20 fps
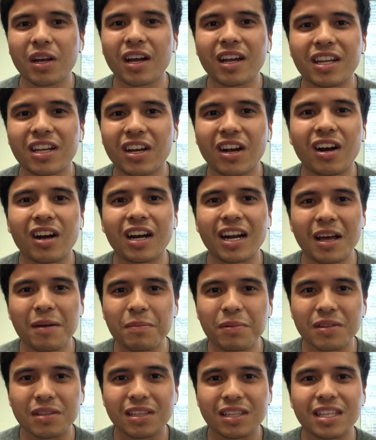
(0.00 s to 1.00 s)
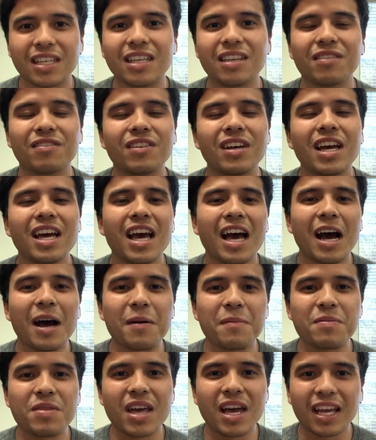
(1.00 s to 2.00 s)
on your heart, I believe
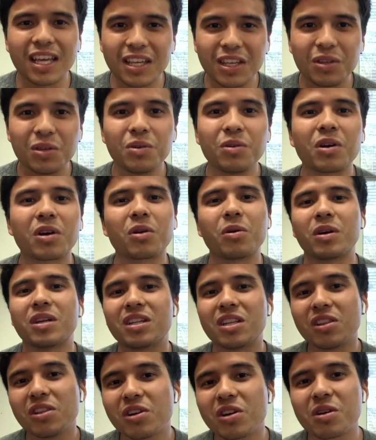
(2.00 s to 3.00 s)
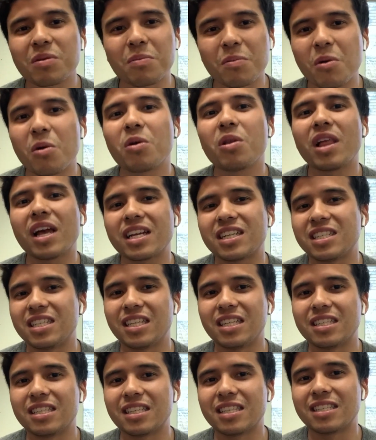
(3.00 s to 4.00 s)
that you are going to look more like
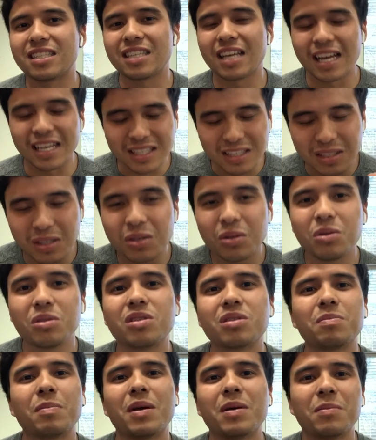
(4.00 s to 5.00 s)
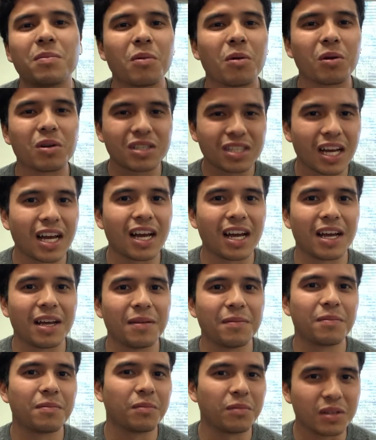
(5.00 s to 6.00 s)
Jesus as you spend more time
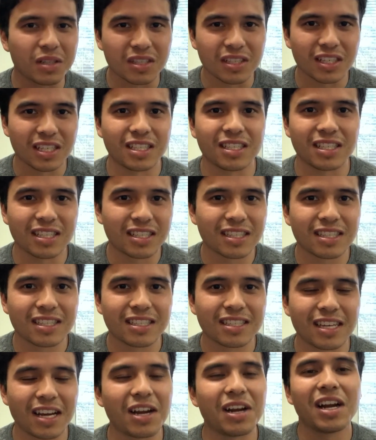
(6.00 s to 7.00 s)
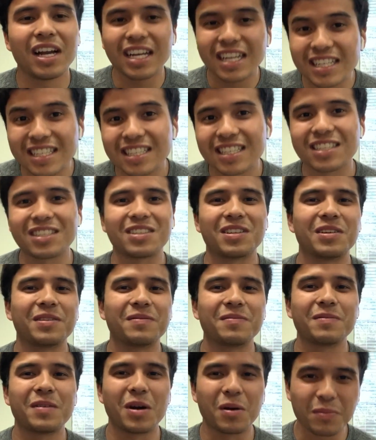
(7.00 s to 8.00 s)
with Jesus. All right, so
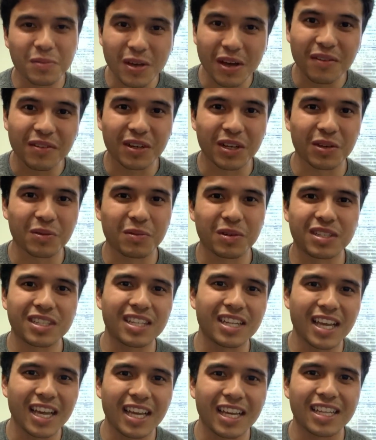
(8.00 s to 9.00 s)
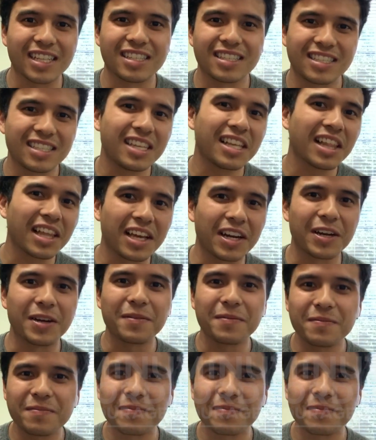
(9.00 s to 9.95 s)
I hope you have a good one today and see you later.